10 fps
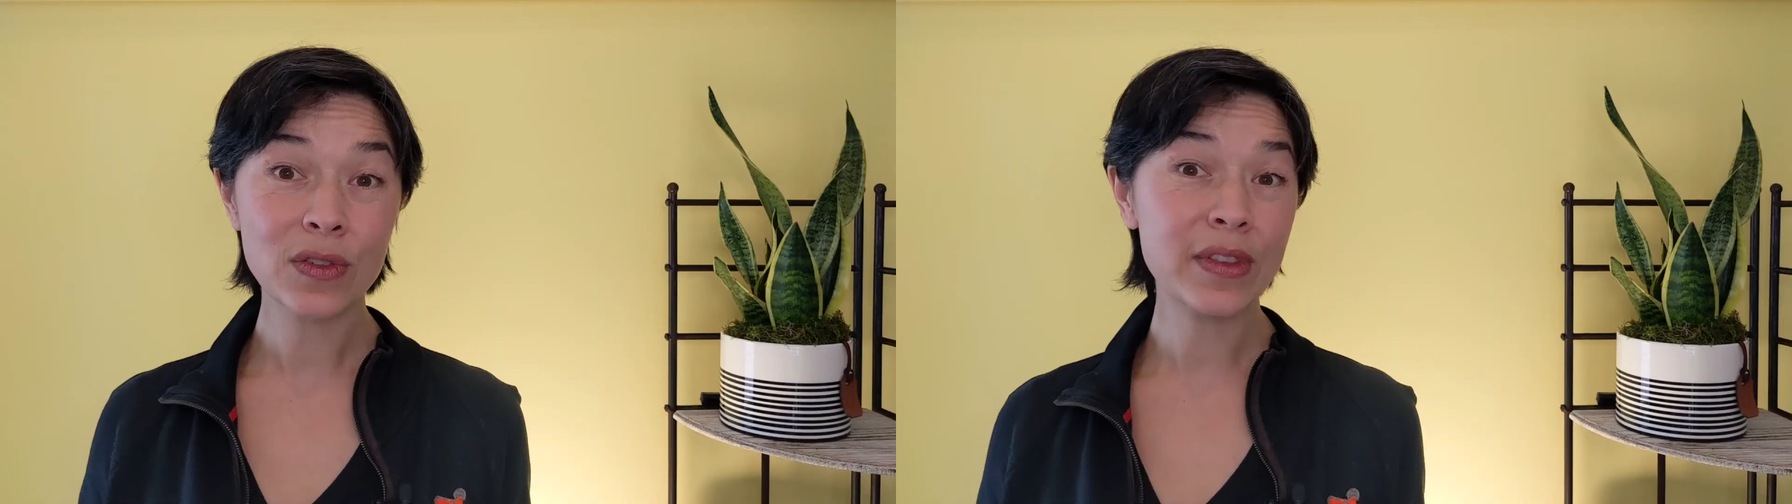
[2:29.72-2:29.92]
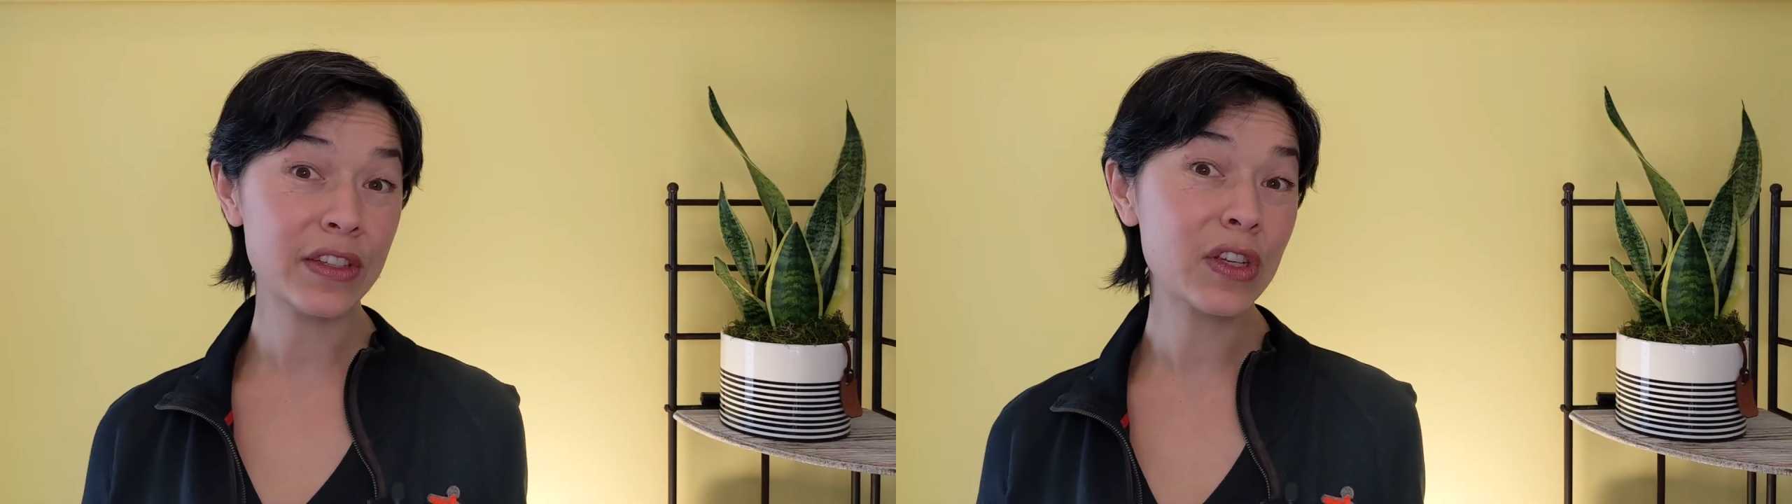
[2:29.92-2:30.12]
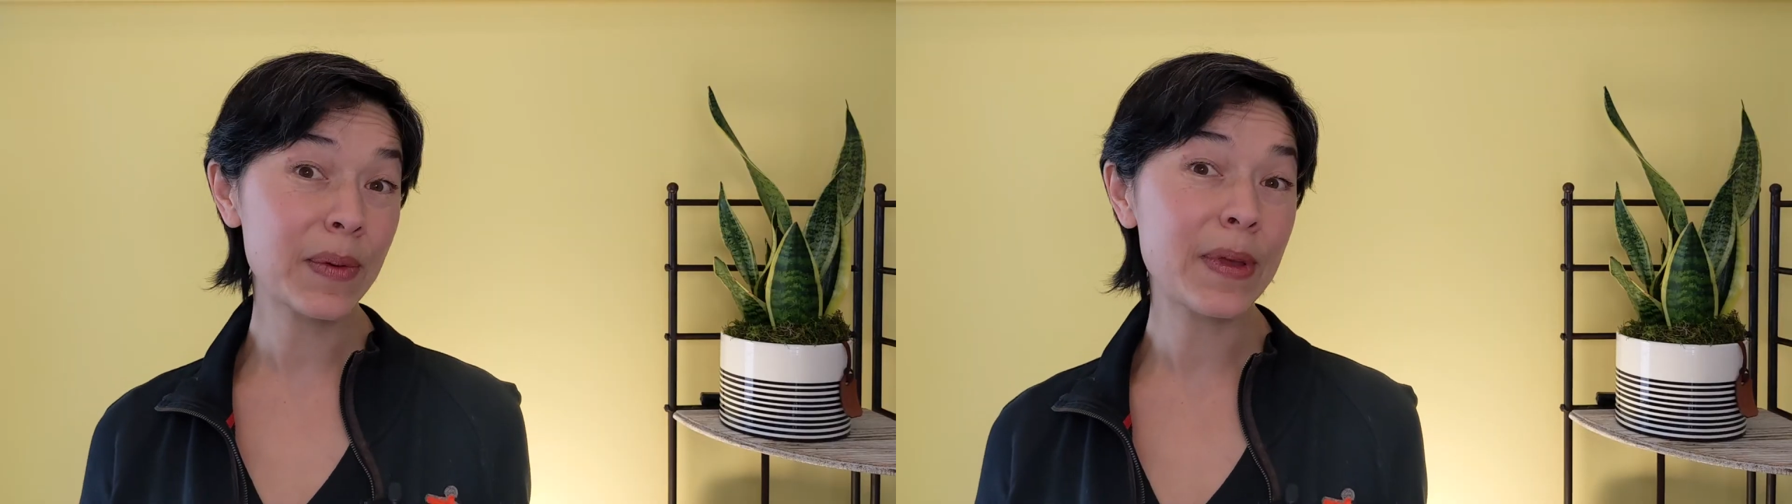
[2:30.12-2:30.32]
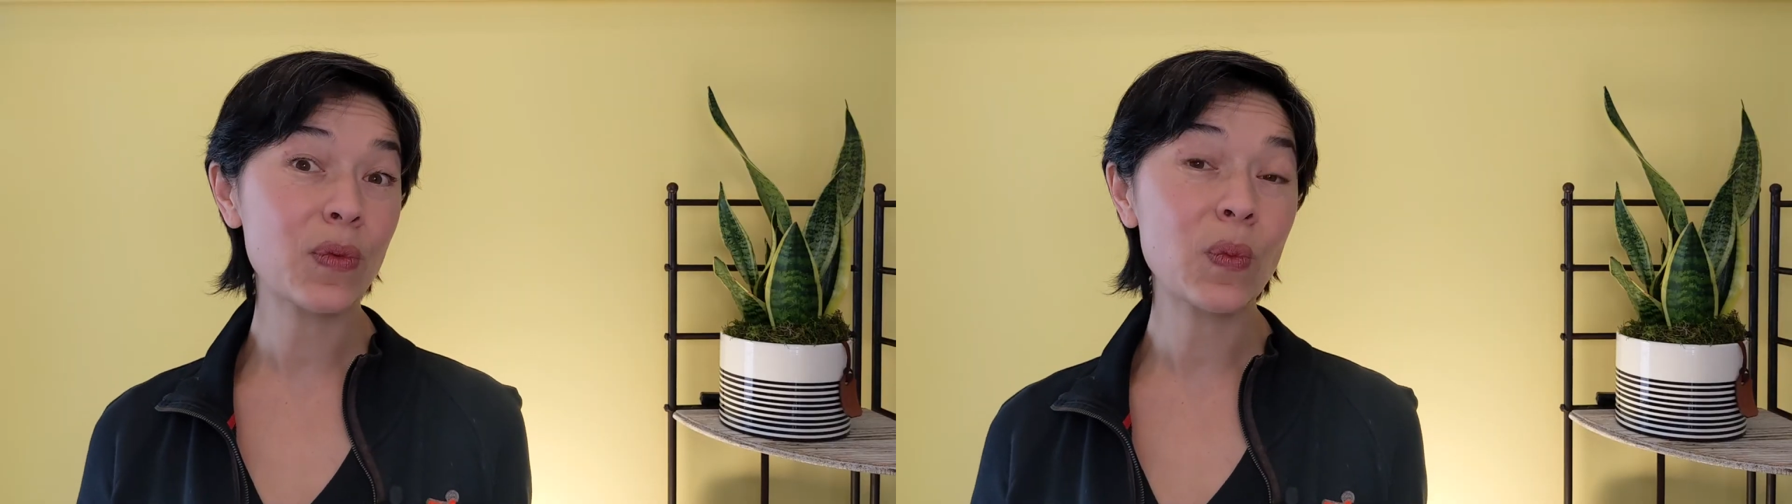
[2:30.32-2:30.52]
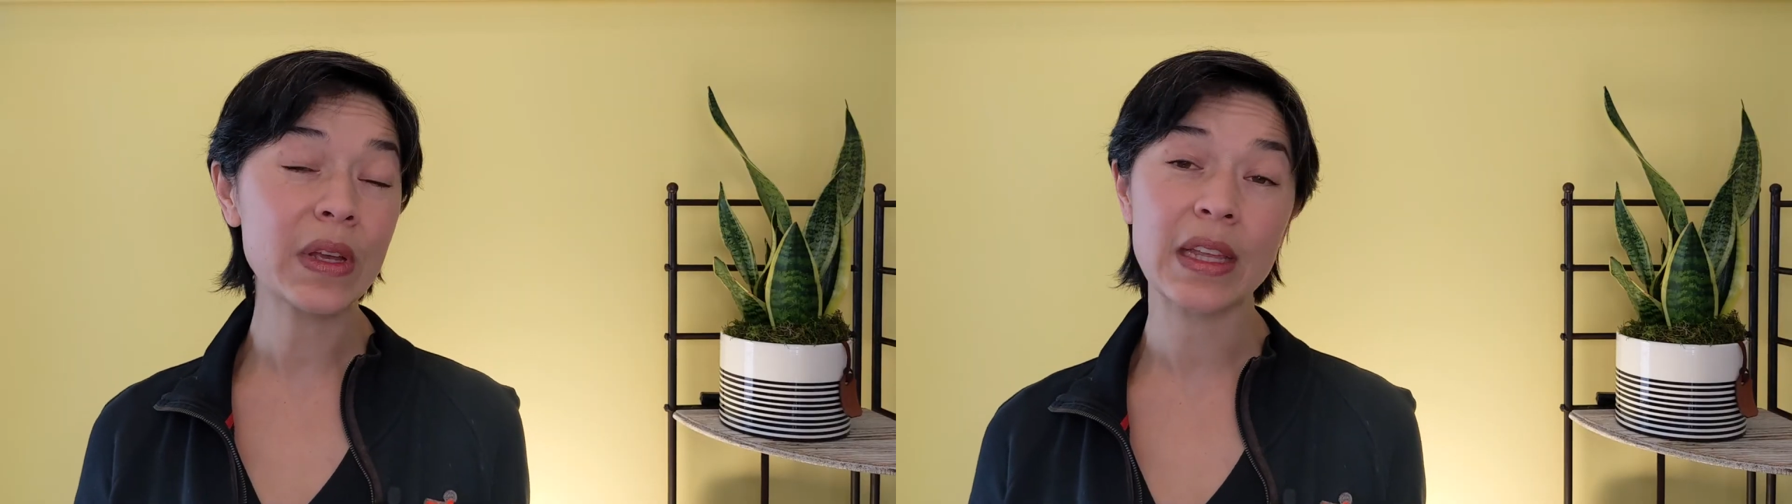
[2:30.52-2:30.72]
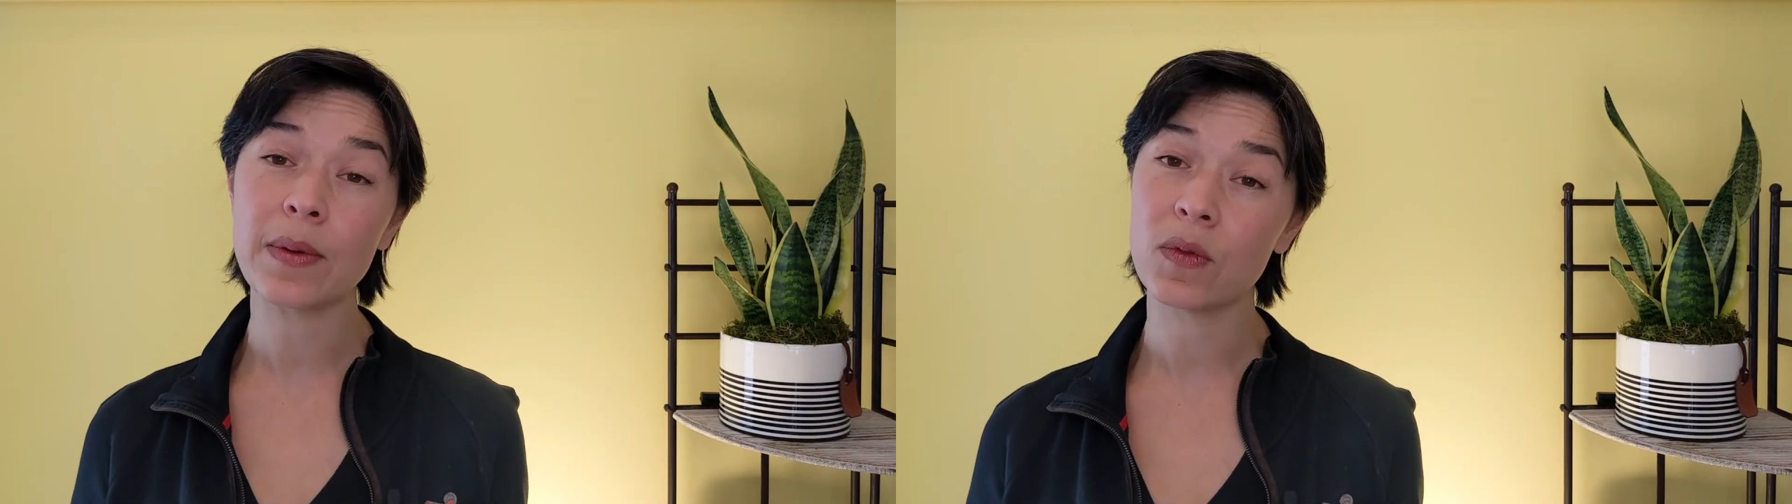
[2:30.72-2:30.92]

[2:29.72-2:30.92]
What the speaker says: these could be really,